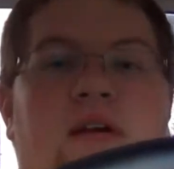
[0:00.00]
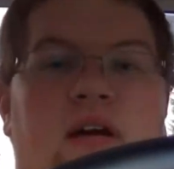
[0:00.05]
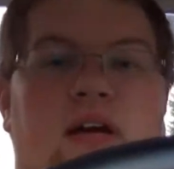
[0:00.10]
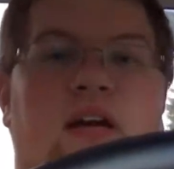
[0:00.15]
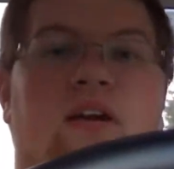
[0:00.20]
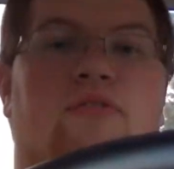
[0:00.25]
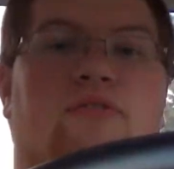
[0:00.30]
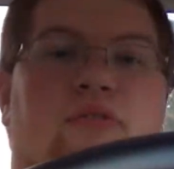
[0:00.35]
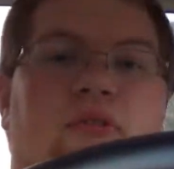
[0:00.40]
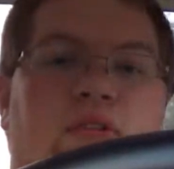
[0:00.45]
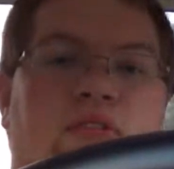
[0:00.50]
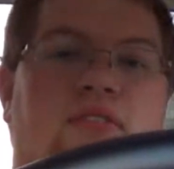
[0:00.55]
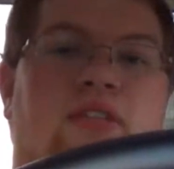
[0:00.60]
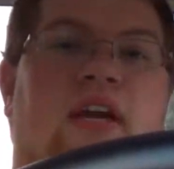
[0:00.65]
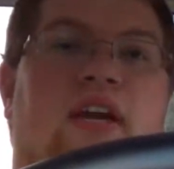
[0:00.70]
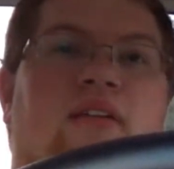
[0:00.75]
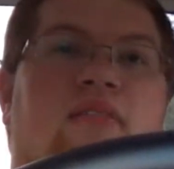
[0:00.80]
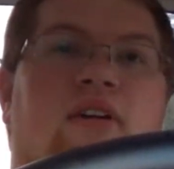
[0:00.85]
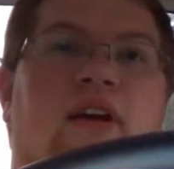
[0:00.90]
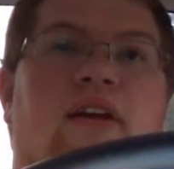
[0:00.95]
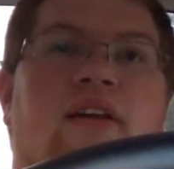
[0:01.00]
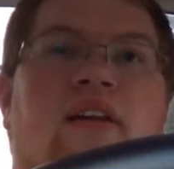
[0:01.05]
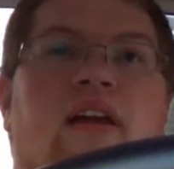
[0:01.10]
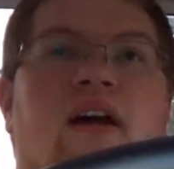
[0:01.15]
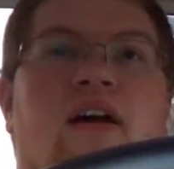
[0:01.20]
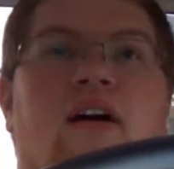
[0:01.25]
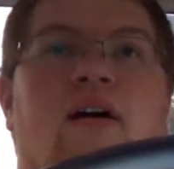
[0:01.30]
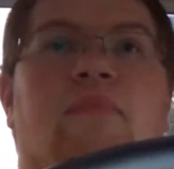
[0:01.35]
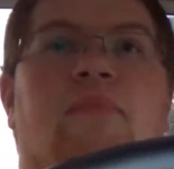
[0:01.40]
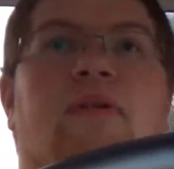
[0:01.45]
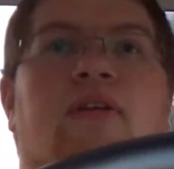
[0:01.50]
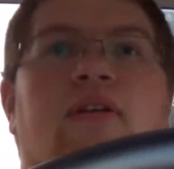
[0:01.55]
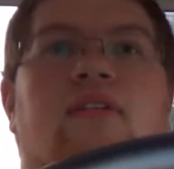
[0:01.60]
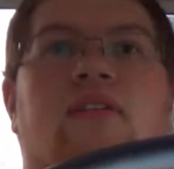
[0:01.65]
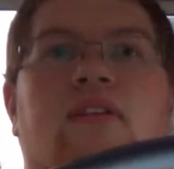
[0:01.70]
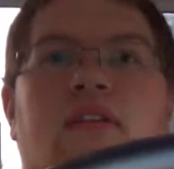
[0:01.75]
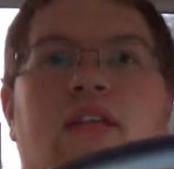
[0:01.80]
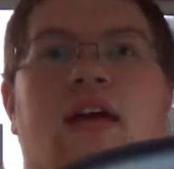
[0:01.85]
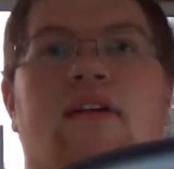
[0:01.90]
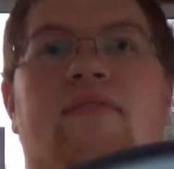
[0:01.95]
I got a full tank right now. I put
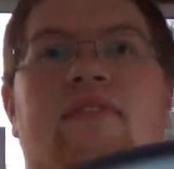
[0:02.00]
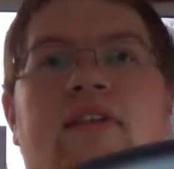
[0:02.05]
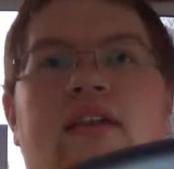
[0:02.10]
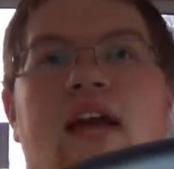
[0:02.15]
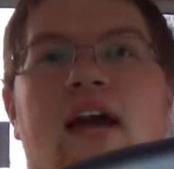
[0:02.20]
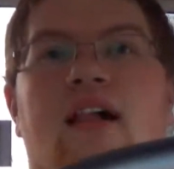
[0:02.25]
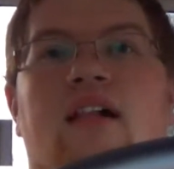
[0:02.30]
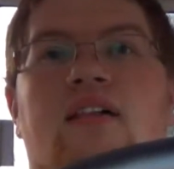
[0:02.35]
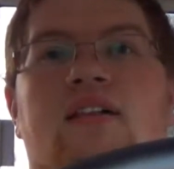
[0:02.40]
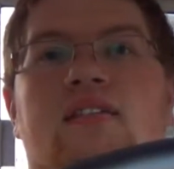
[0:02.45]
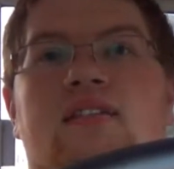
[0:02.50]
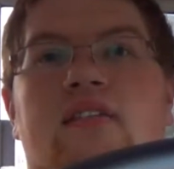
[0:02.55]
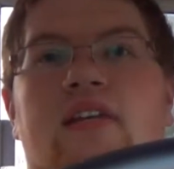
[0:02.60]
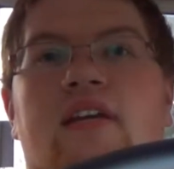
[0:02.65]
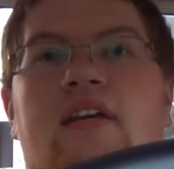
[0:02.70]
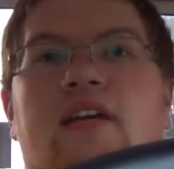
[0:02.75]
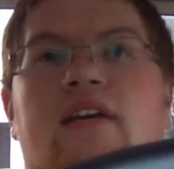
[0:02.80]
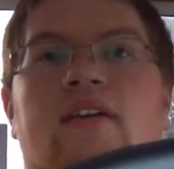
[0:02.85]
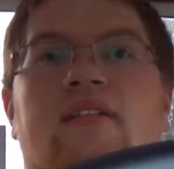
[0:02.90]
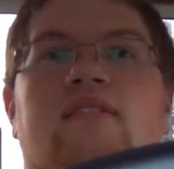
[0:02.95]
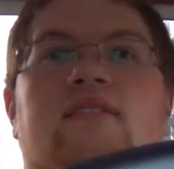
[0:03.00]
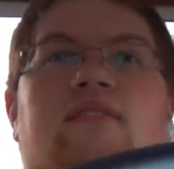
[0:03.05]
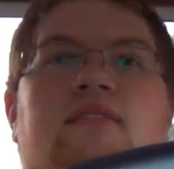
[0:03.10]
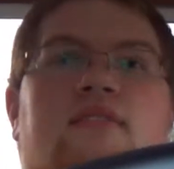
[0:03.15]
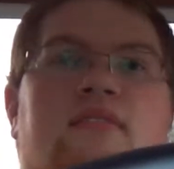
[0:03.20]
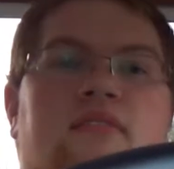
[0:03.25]
11 gallons in